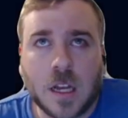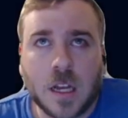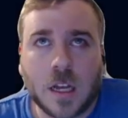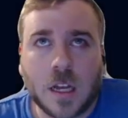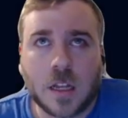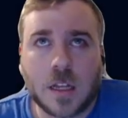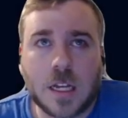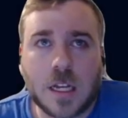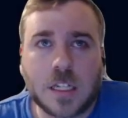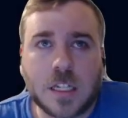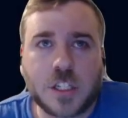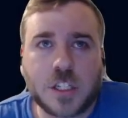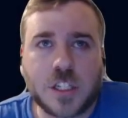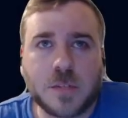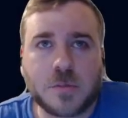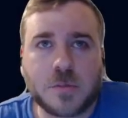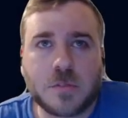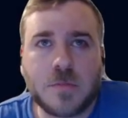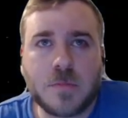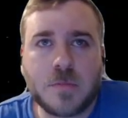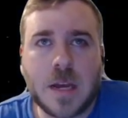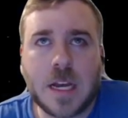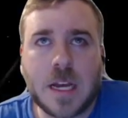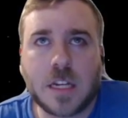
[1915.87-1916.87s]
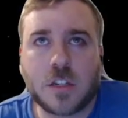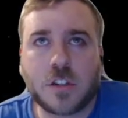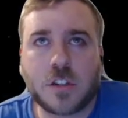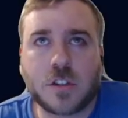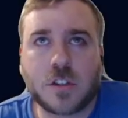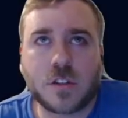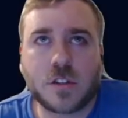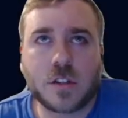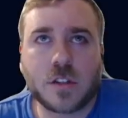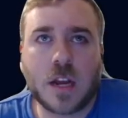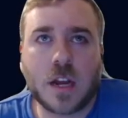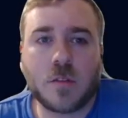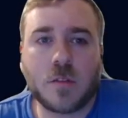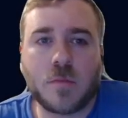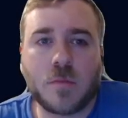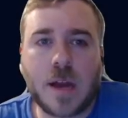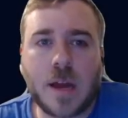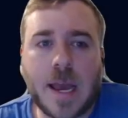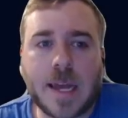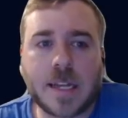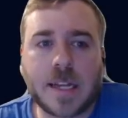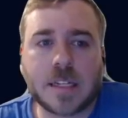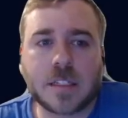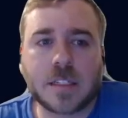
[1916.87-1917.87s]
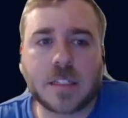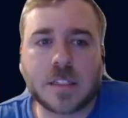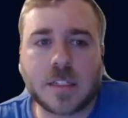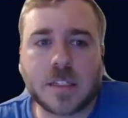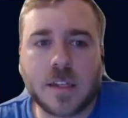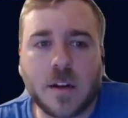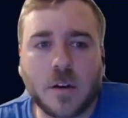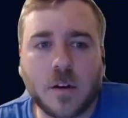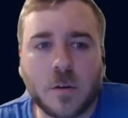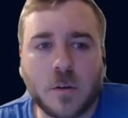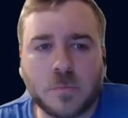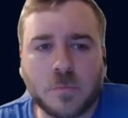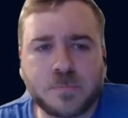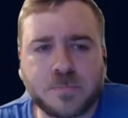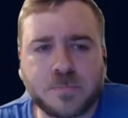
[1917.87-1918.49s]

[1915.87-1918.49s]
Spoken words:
Last ships match, I got Radis, you know.